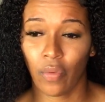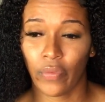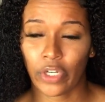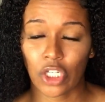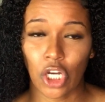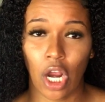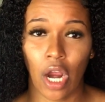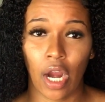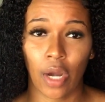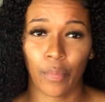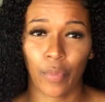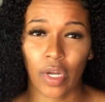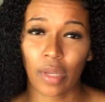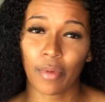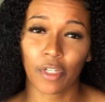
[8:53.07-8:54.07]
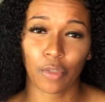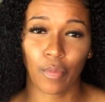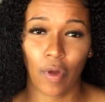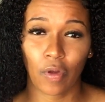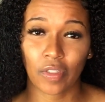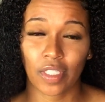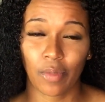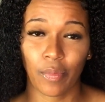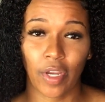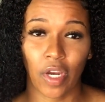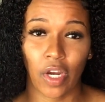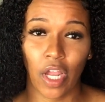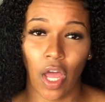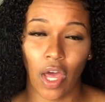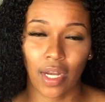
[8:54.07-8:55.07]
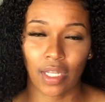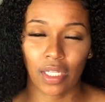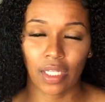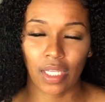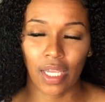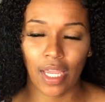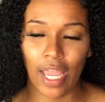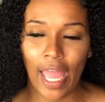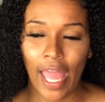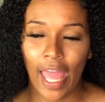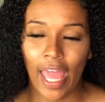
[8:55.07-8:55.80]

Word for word: which are pretty much posted periodically.